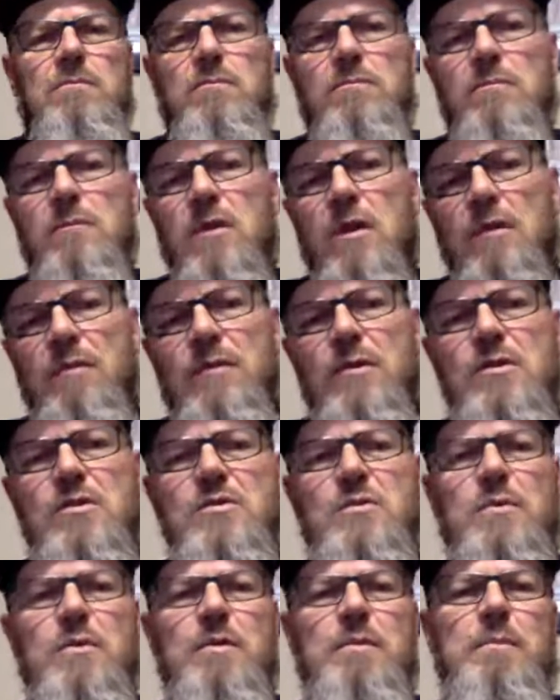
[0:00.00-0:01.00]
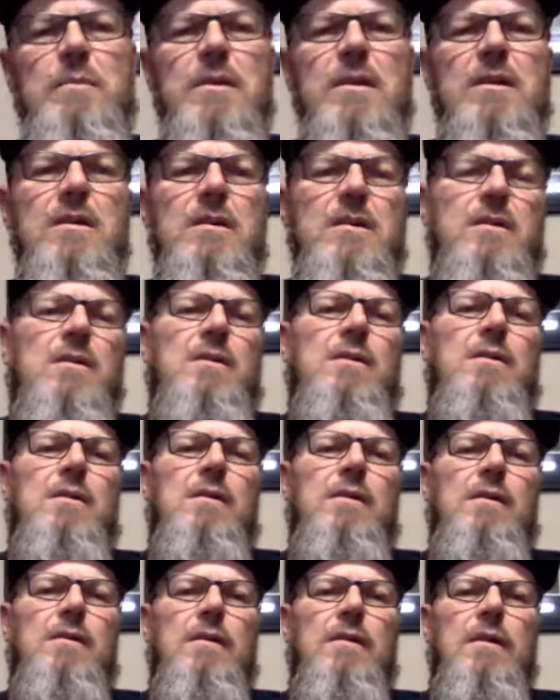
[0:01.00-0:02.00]
Converse with me,
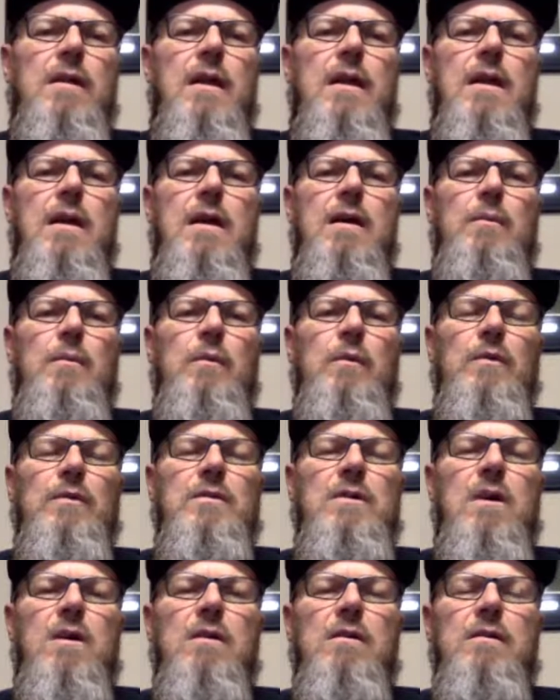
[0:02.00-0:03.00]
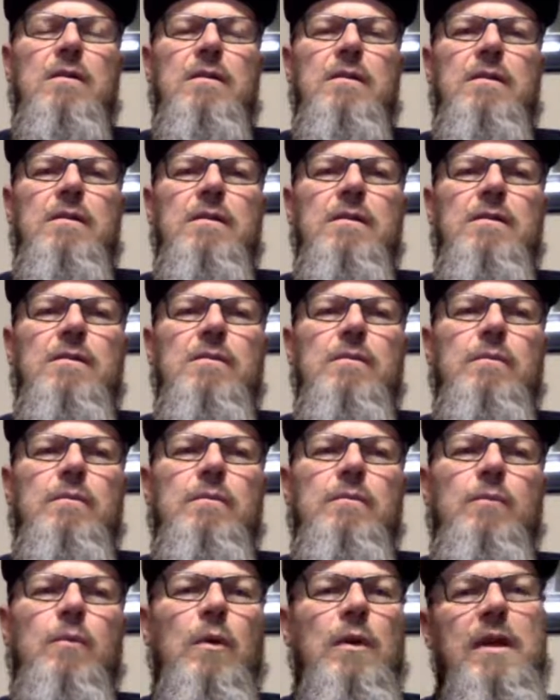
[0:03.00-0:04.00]
and we'll talk
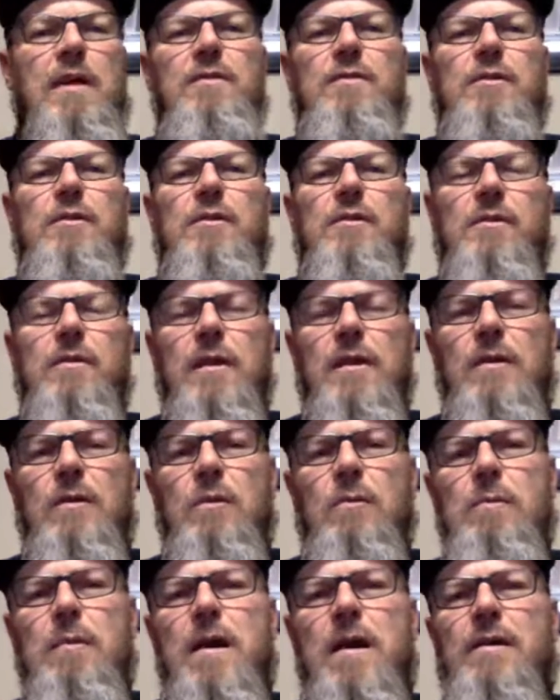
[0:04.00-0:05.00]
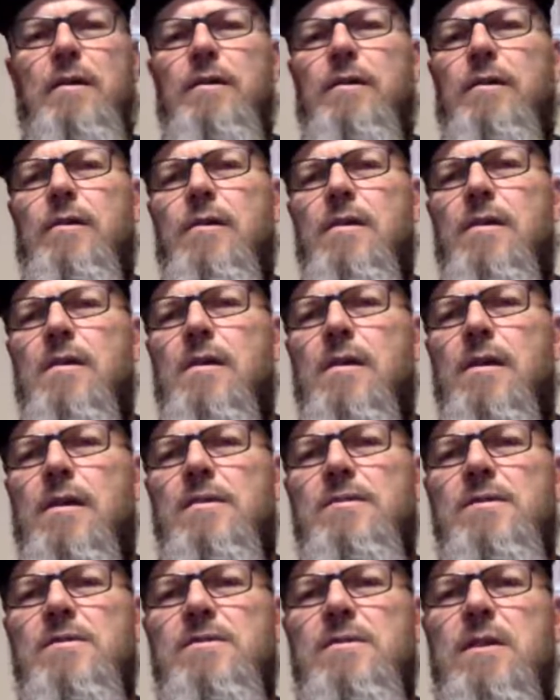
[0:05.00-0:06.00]
whatever. It don't matter.
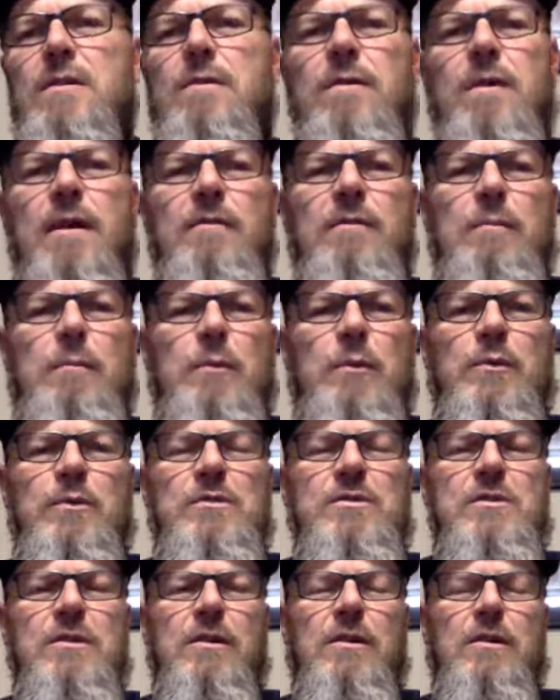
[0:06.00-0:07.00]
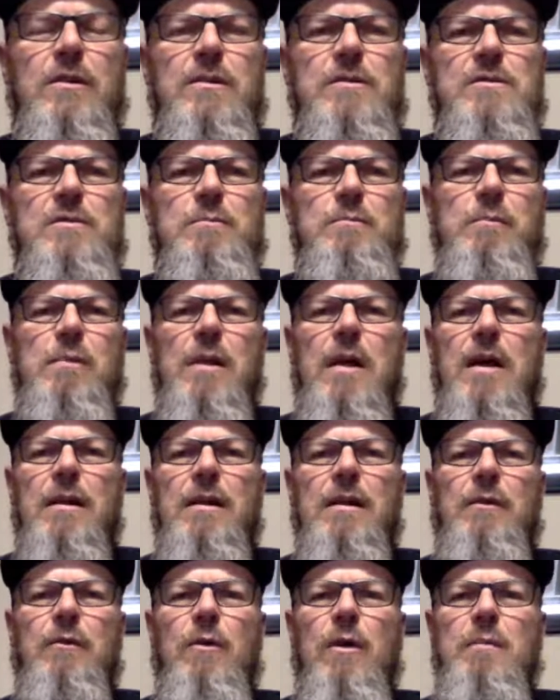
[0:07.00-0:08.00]
Since I don't have a Motorcyclism planned, I
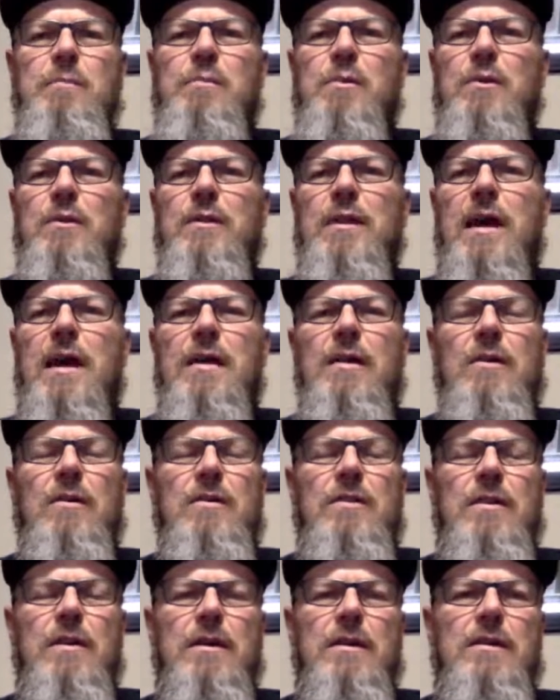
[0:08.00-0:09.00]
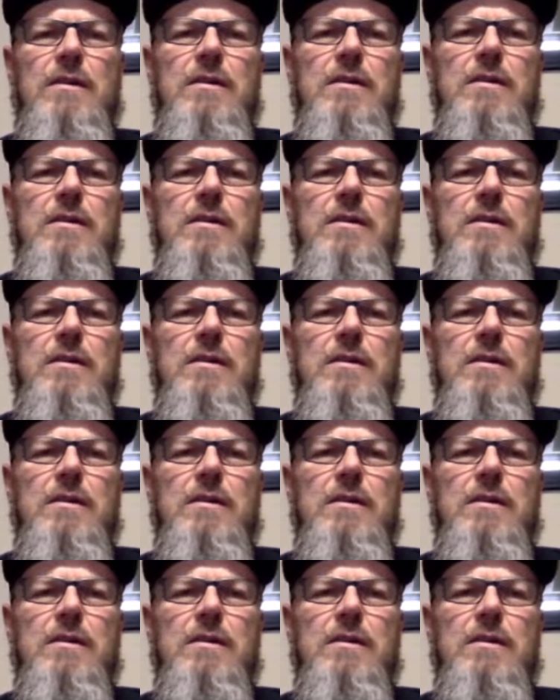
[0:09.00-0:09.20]
know I put that on the